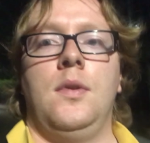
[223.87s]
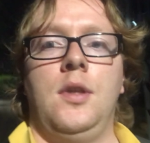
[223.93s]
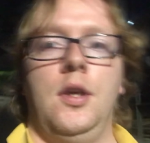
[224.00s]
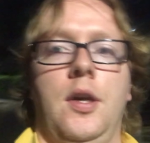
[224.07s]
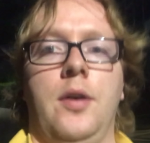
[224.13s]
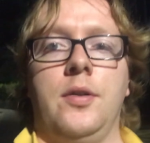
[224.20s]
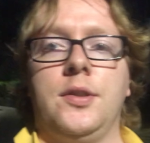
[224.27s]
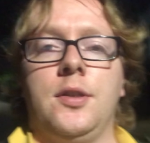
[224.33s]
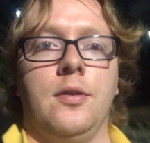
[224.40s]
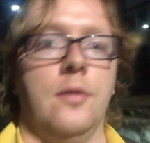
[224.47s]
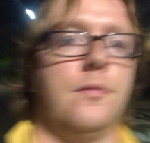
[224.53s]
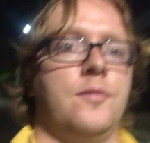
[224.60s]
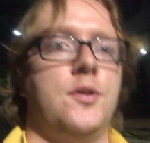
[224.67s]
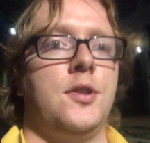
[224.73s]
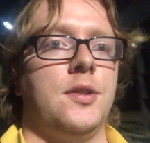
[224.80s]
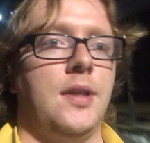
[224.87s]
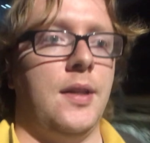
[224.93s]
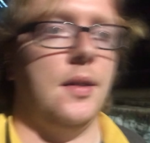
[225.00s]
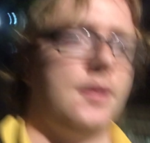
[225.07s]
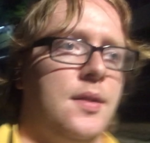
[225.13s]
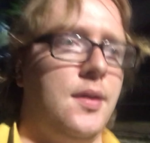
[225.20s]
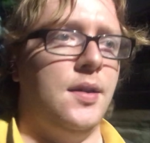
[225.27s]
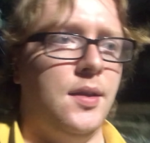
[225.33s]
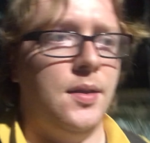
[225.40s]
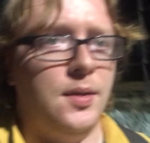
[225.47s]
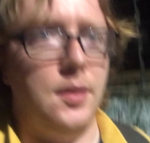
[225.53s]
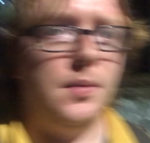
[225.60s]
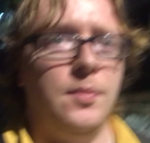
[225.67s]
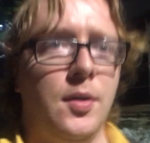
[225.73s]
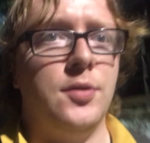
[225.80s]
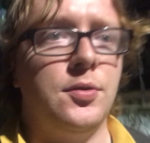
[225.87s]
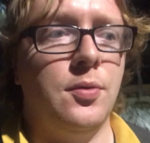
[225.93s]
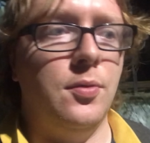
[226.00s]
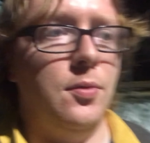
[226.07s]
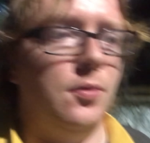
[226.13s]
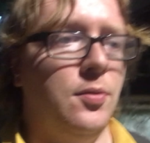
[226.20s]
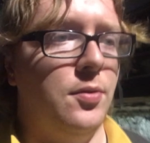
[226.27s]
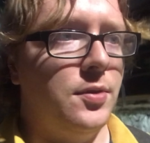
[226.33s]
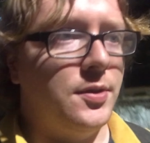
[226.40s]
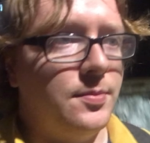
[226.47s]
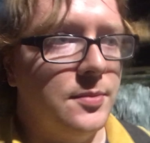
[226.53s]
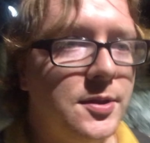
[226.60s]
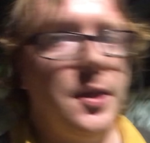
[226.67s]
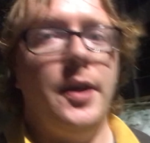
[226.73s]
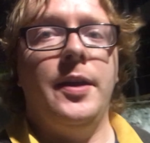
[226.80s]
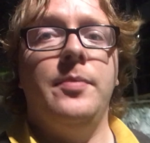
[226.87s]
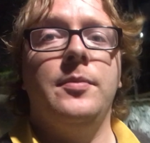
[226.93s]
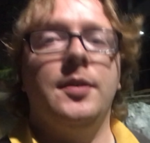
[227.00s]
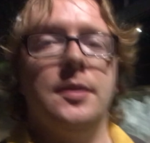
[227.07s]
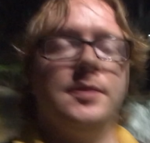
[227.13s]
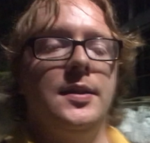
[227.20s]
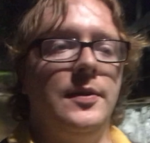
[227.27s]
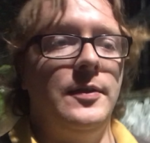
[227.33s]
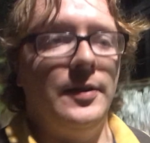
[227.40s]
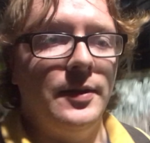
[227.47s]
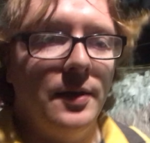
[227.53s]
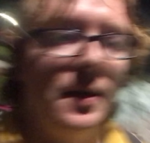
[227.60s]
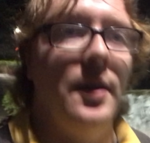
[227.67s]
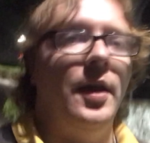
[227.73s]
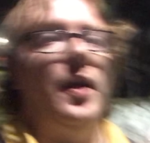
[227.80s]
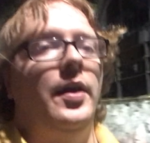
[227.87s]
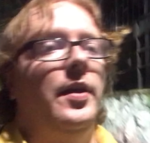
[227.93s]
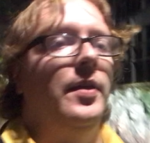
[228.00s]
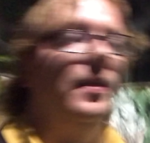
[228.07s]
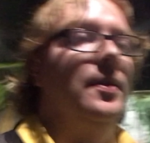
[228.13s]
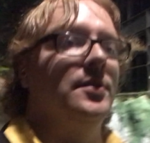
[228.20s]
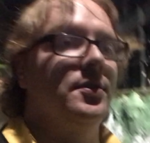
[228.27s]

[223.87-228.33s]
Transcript: Yeah, so just had the most awesome time this evening. And